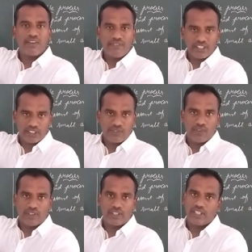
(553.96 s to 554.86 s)
first
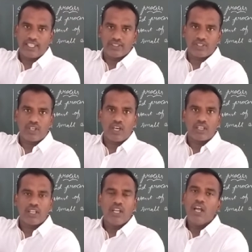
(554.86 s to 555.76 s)
floor. Is it
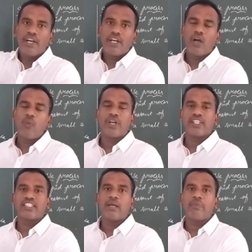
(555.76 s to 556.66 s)
not? Now for
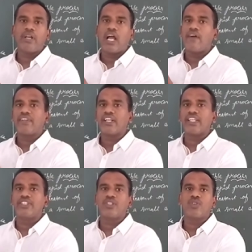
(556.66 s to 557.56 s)
example, after
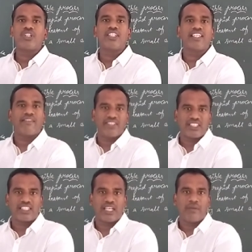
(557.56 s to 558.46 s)
reaching to the 7th
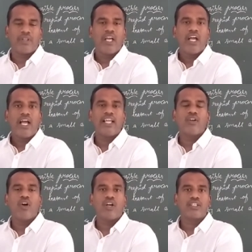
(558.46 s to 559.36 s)
step, I
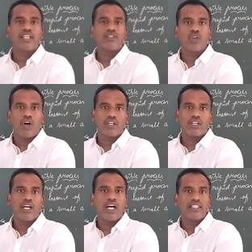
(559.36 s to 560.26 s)
got a
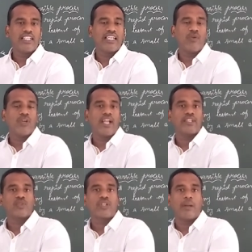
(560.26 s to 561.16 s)
thought that I would
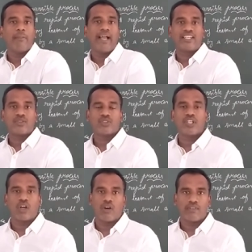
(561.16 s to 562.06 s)
like to come back to the
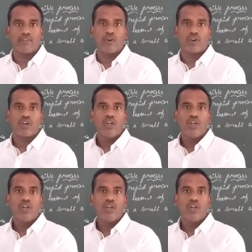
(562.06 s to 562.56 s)
ground floor.